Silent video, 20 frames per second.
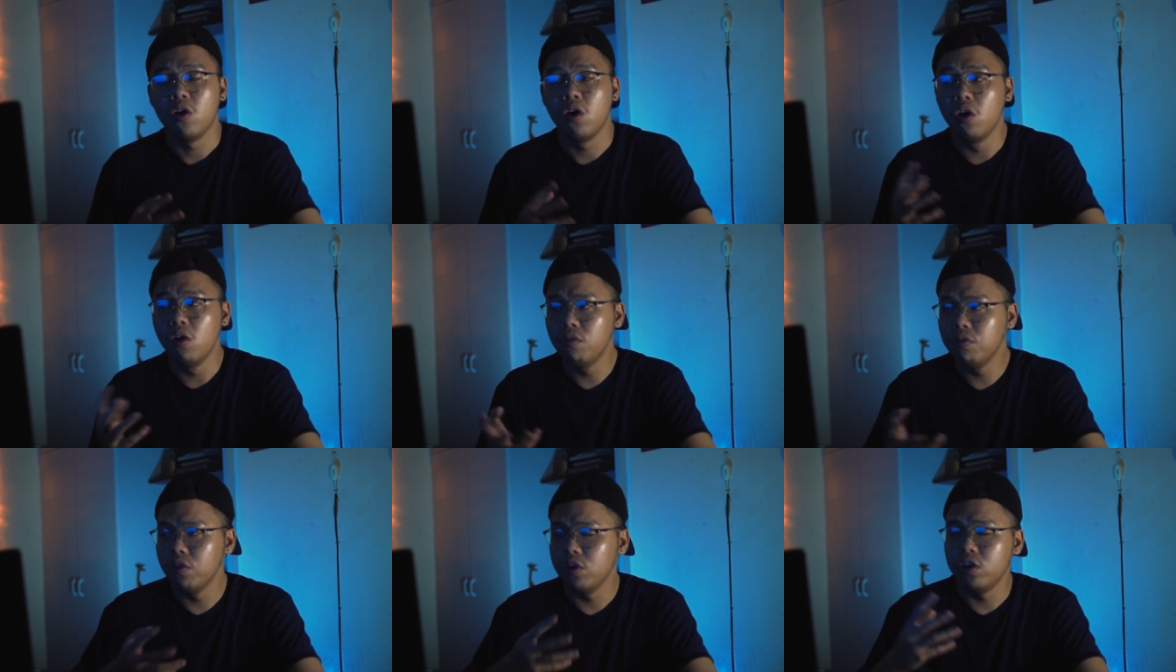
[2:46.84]

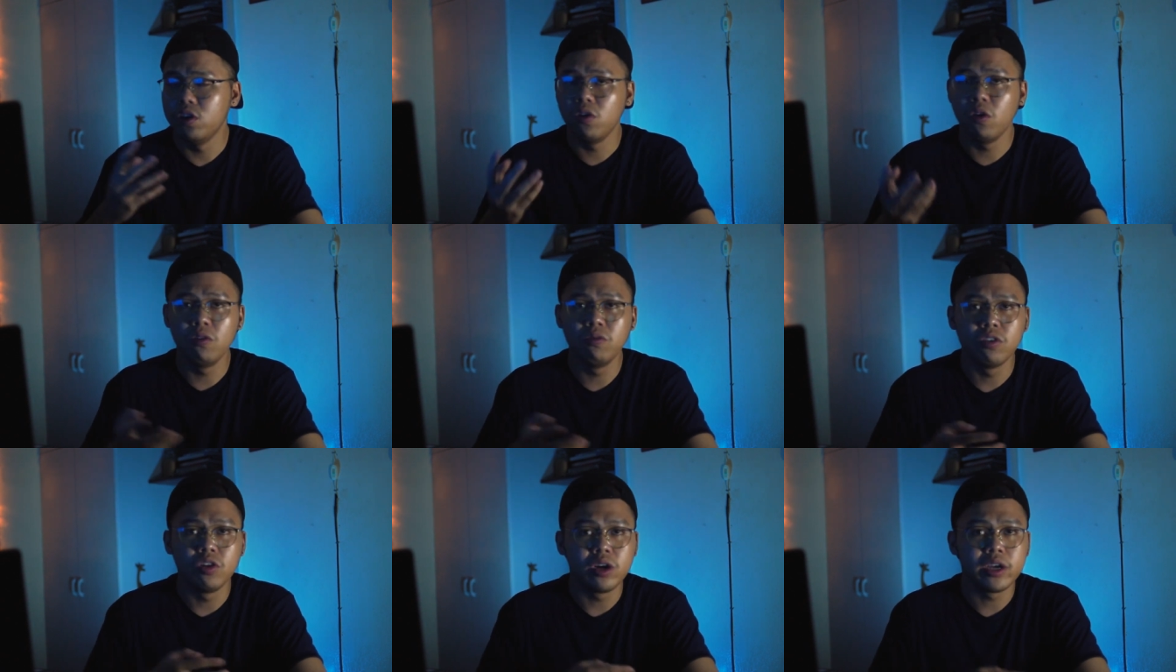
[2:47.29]
over and
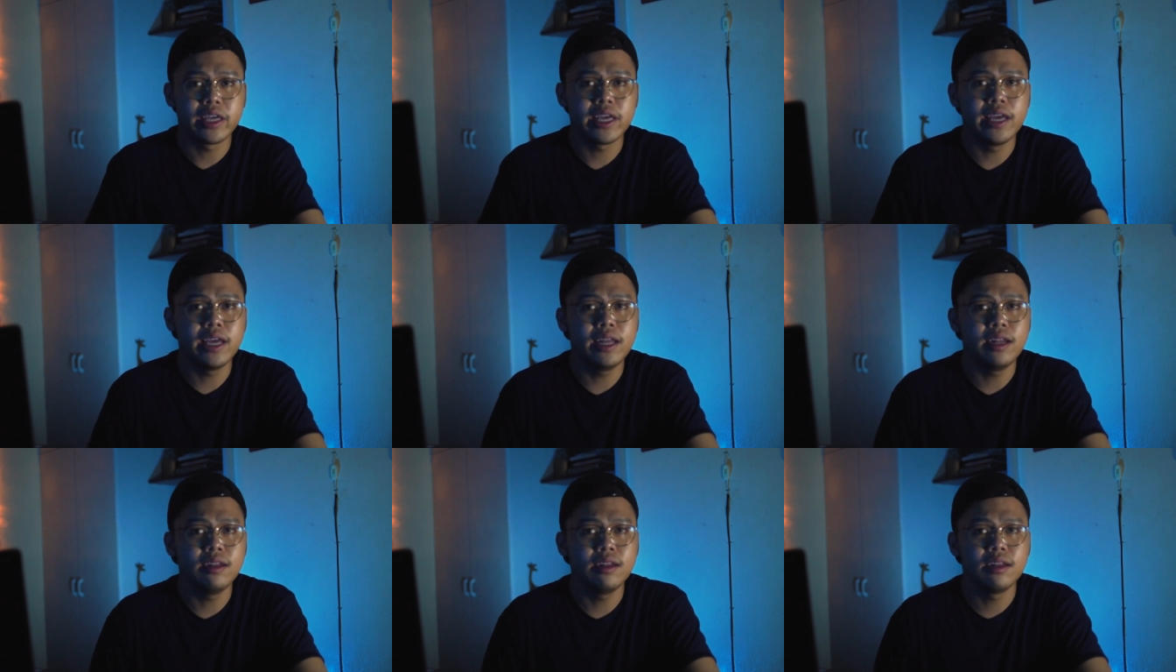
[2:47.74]
over
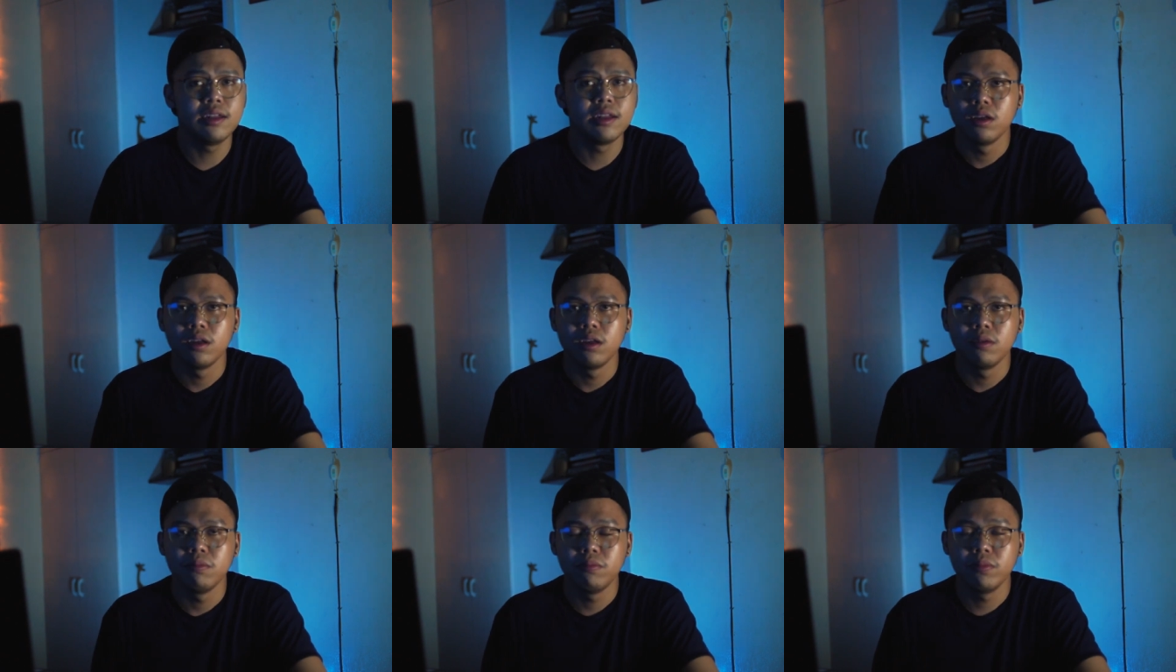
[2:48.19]
again,
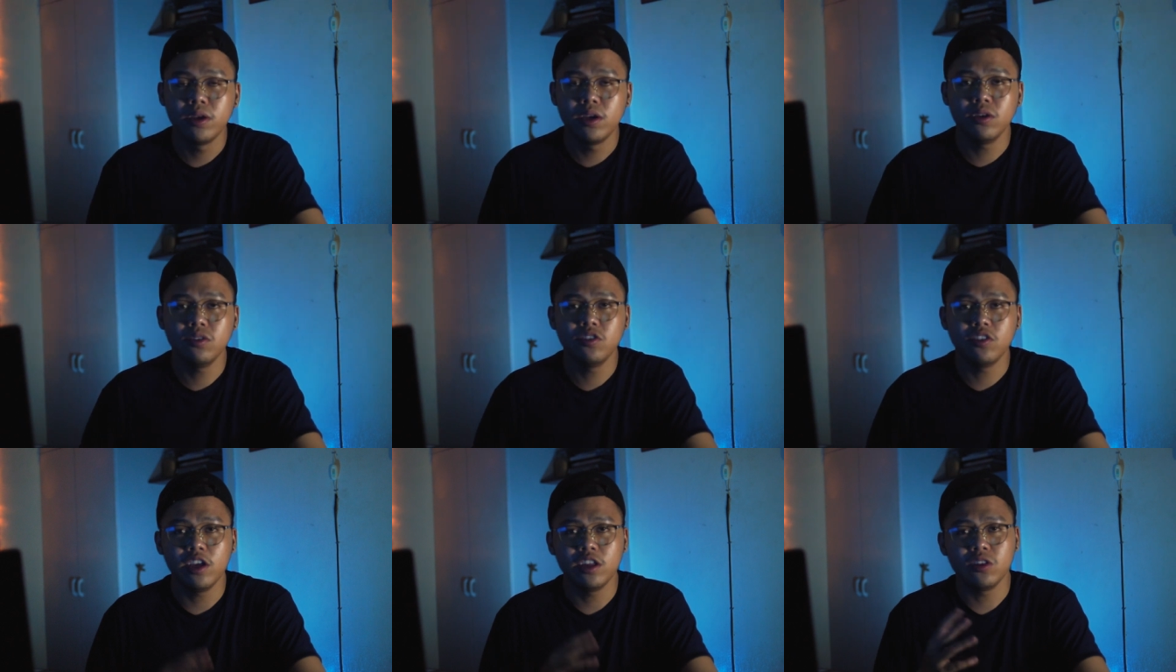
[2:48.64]

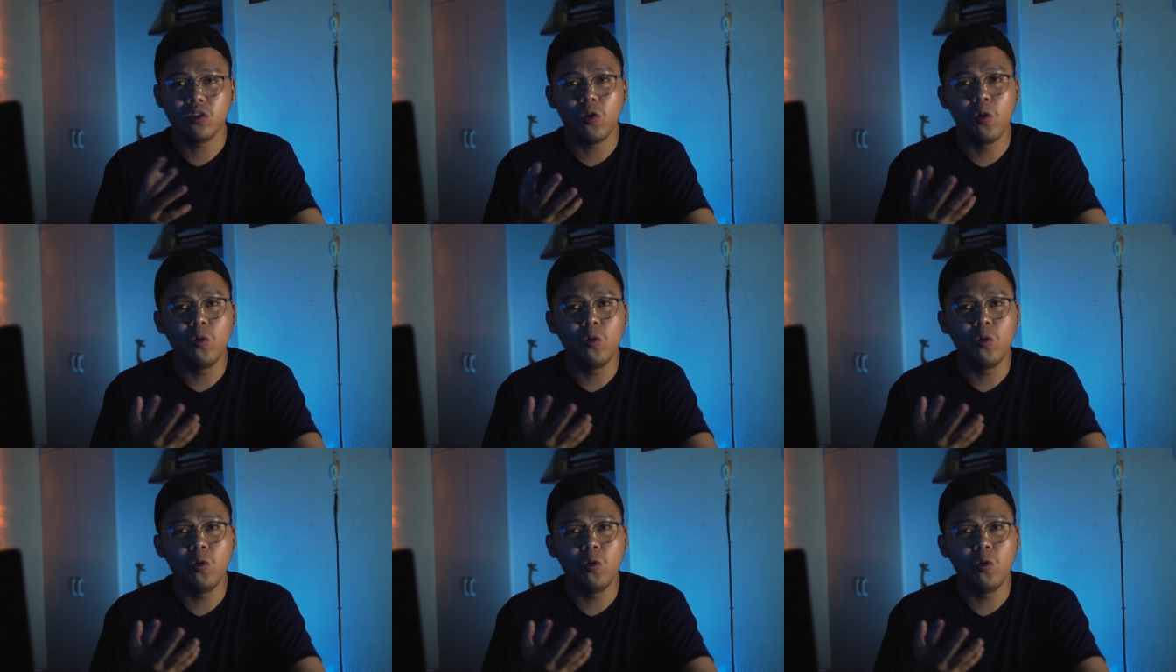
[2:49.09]
because it